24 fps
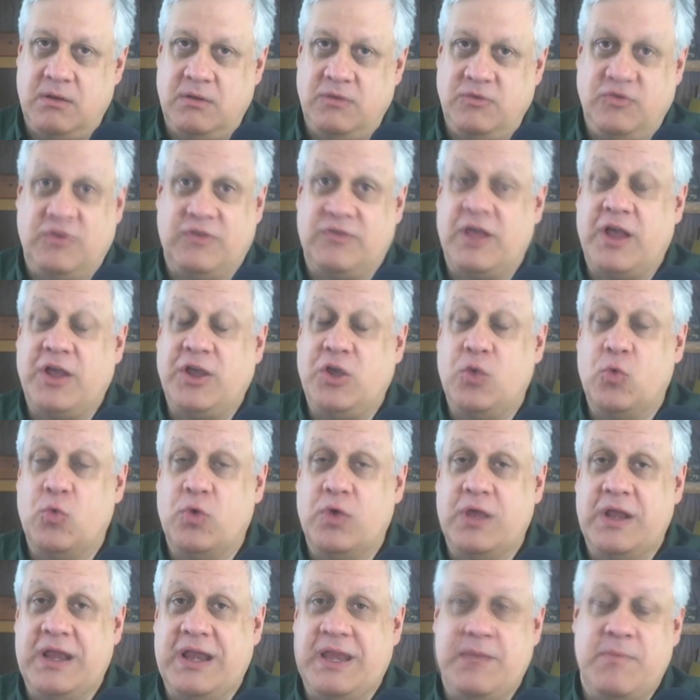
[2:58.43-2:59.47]
just like you
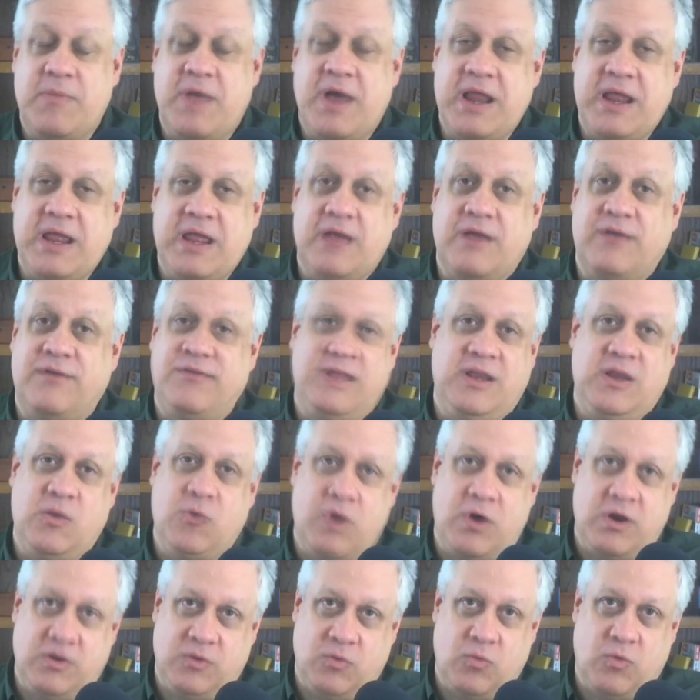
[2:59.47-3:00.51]
would anybody else
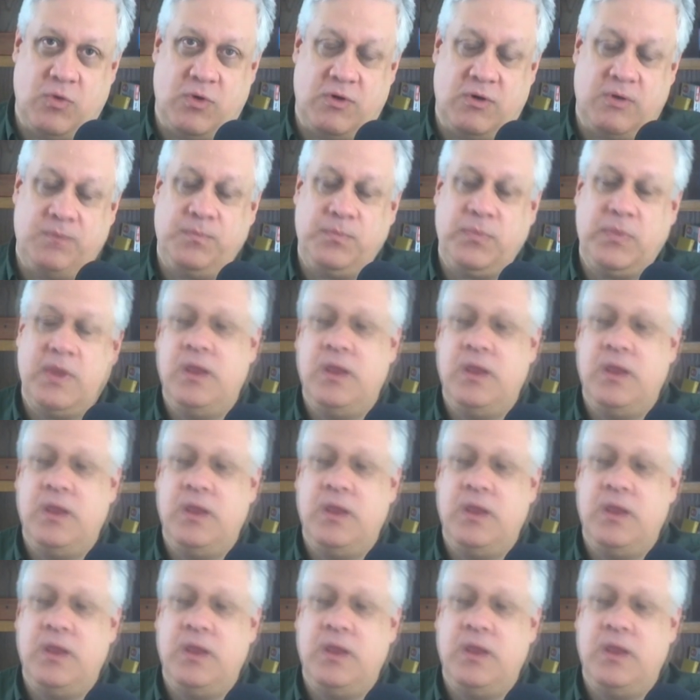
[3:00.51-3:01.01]
anywhere in the world.